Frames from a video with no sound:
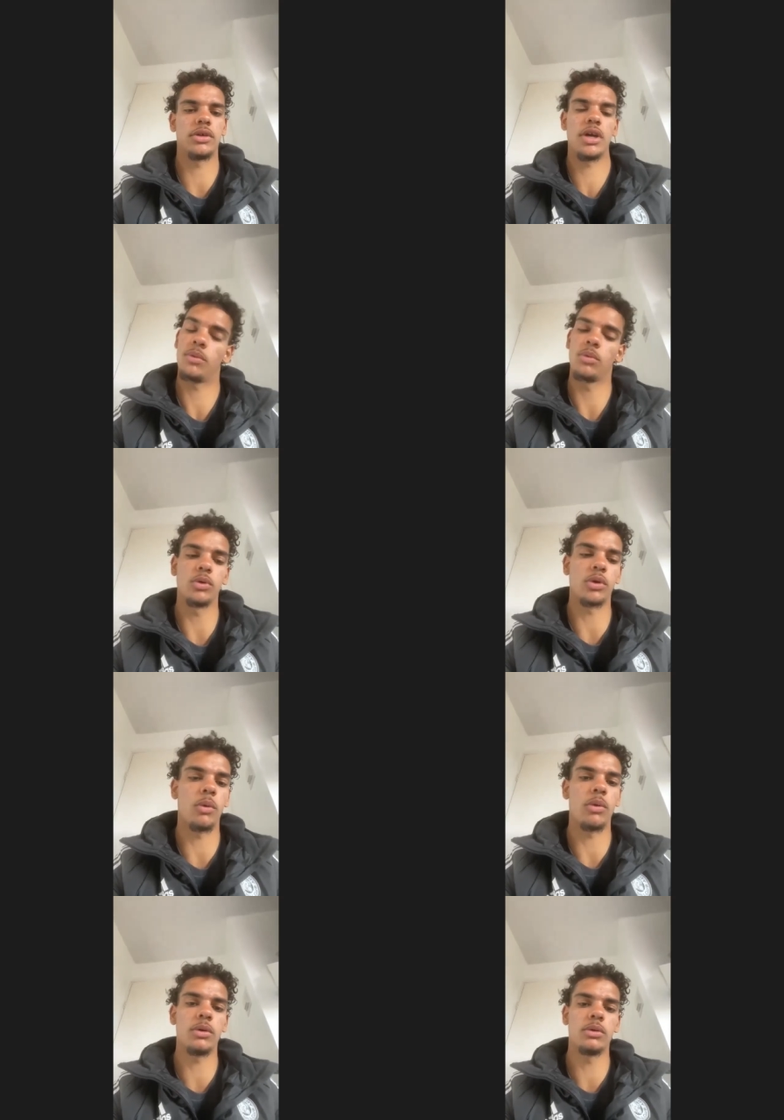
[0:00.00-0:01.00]
Yeah, we're all
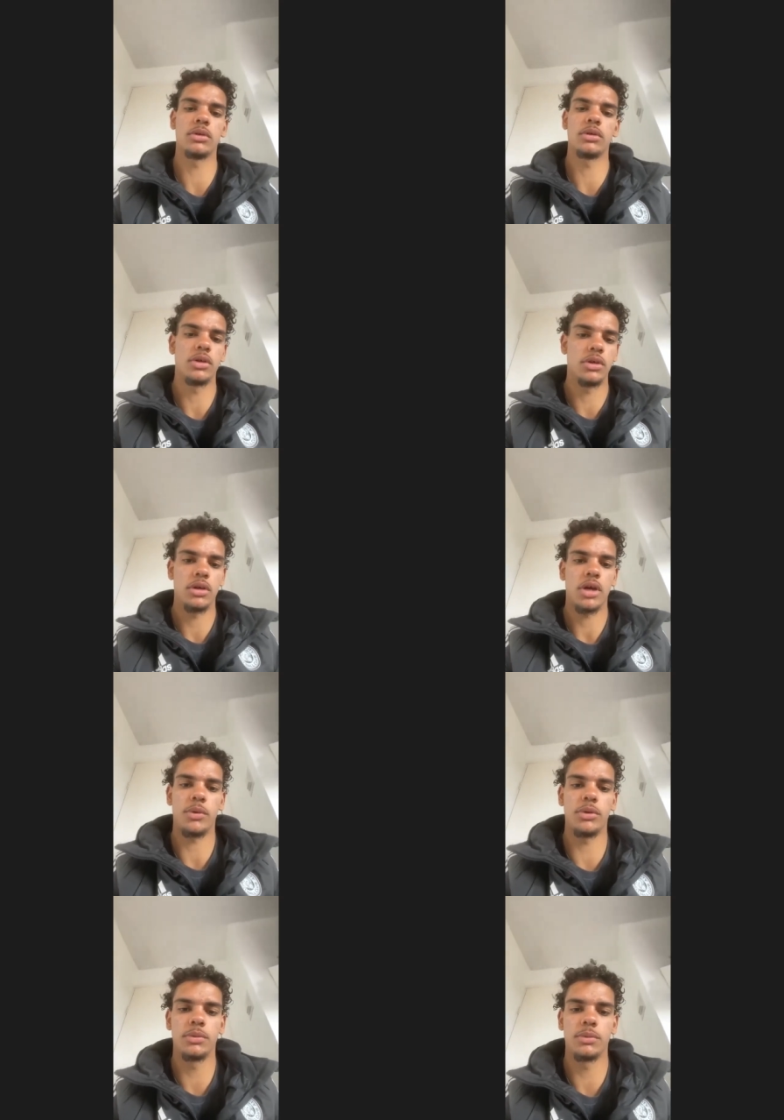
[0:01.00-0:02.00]
doing well. How
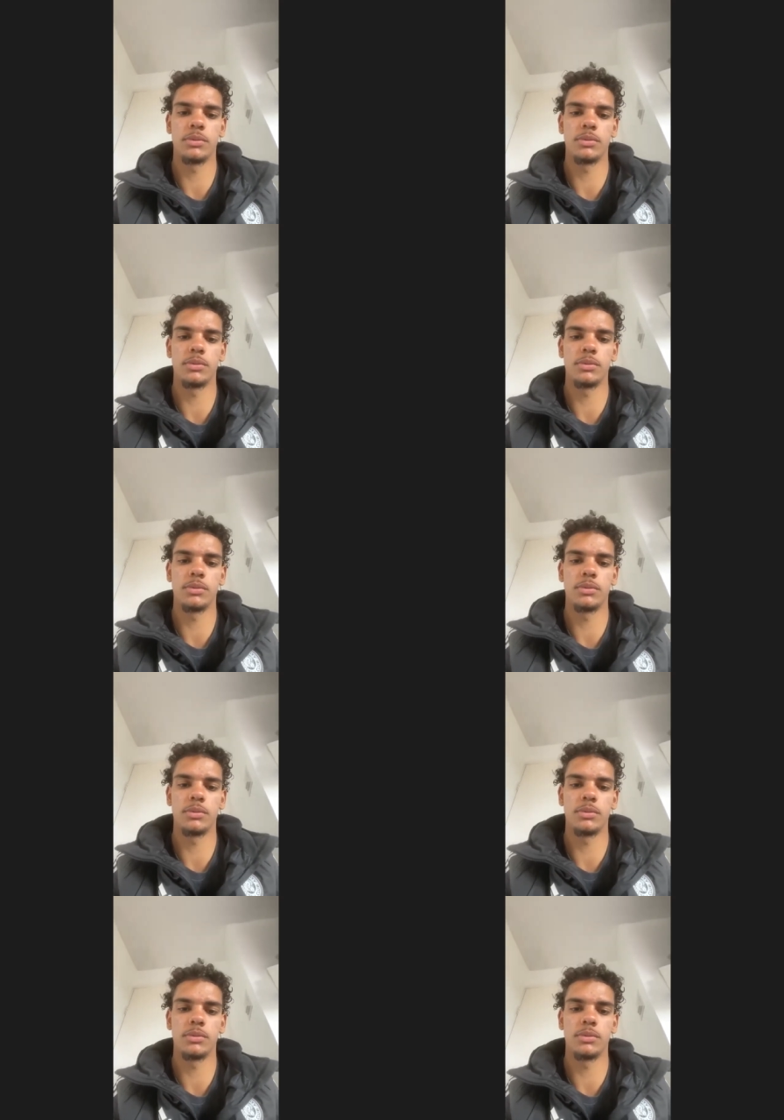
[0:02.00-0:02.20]
are you?